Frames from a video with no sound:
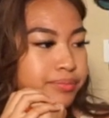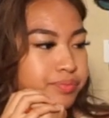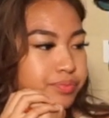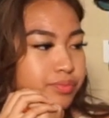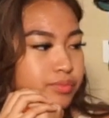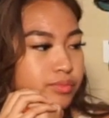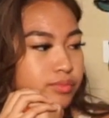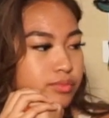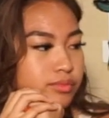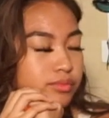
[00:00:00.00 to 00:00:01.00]

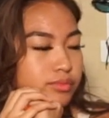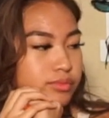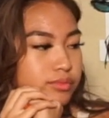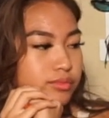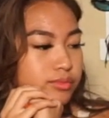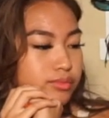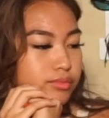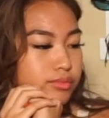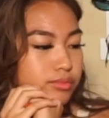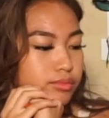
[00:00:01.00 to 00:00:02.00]

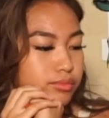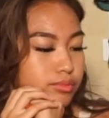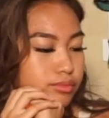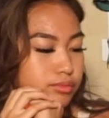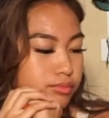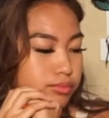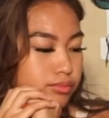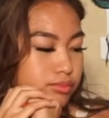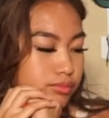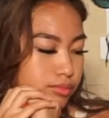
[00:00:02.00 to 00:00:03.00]

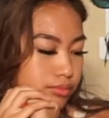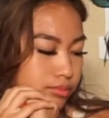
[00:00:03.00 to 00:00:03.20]
No words are spoken by the person on screen.